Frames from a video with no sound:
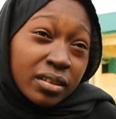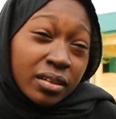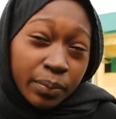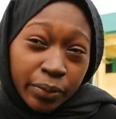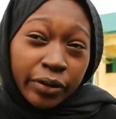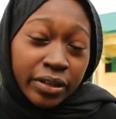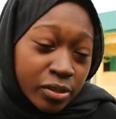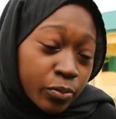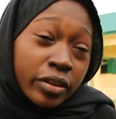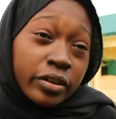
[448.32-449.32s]
Her parents,
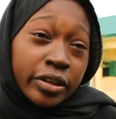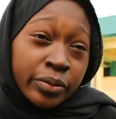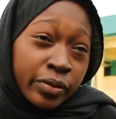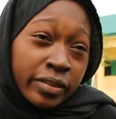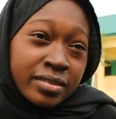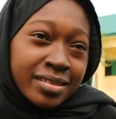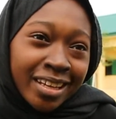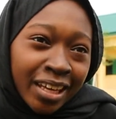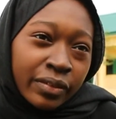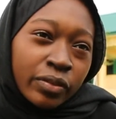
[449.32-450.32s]
with her and her brothers, they
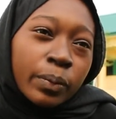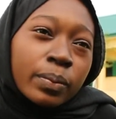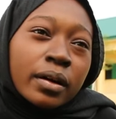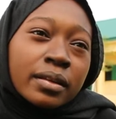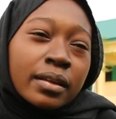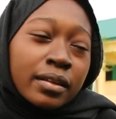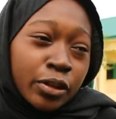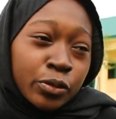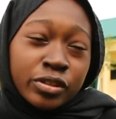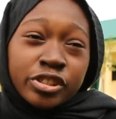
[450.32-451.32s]
gave up on
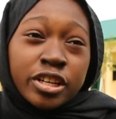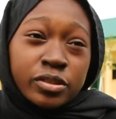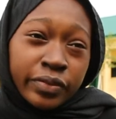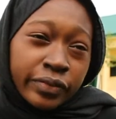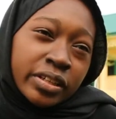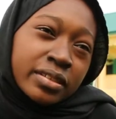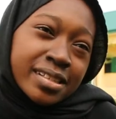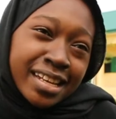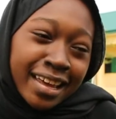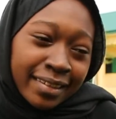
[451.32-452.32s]
the chance of ever
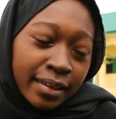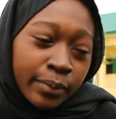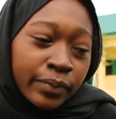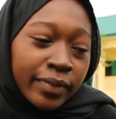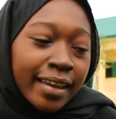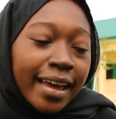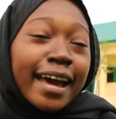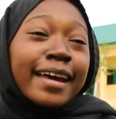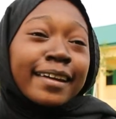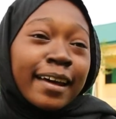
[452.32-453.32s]
seeing them.
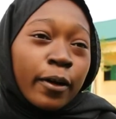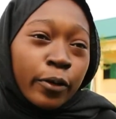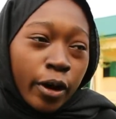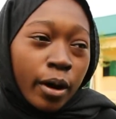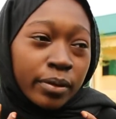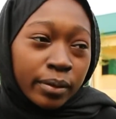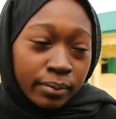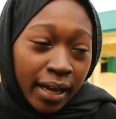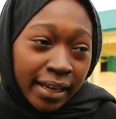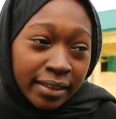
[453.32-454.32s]
And now coming
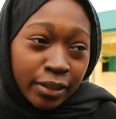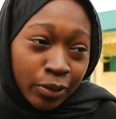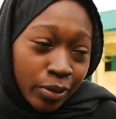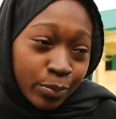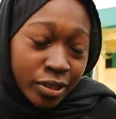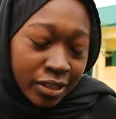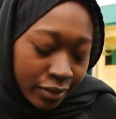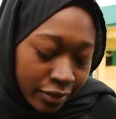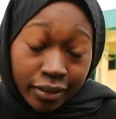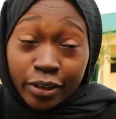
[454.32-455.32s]
back, I'm telling
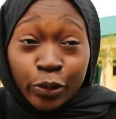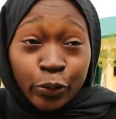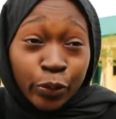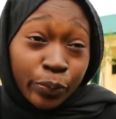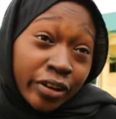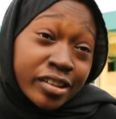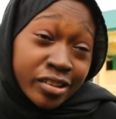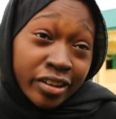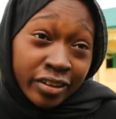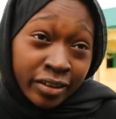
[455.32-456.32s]
her that your parents
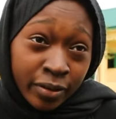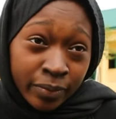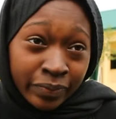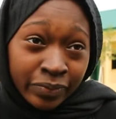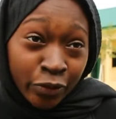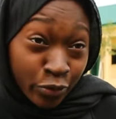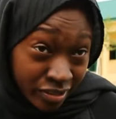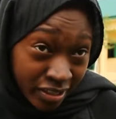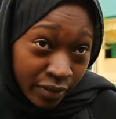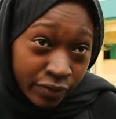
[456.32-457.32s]
are here now. You're
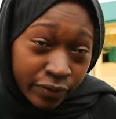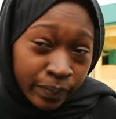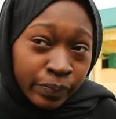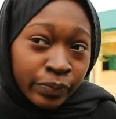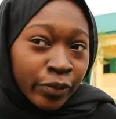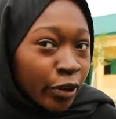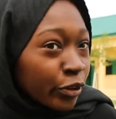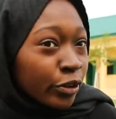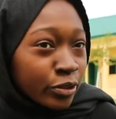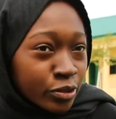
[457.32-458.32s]
safe.
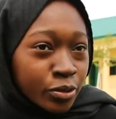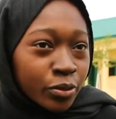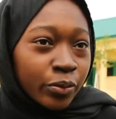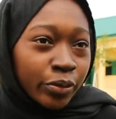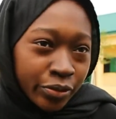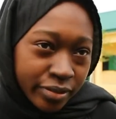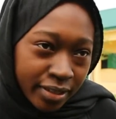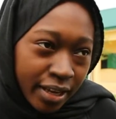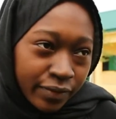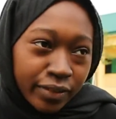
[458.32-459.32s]
You're in school. You're
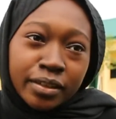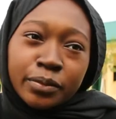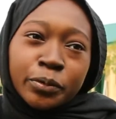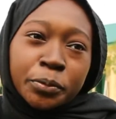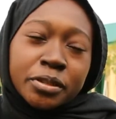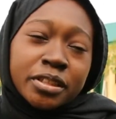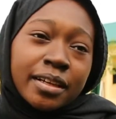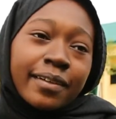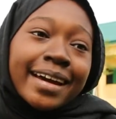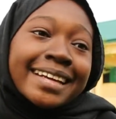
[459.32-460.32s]
safe, and we won't
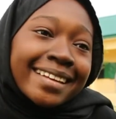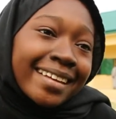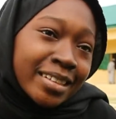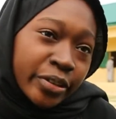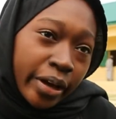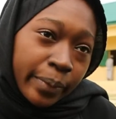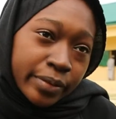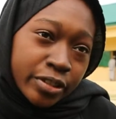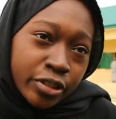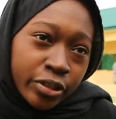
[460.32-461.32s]
allow anything to happen
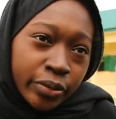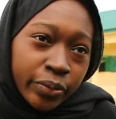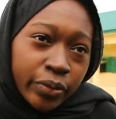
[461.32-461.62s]
to you.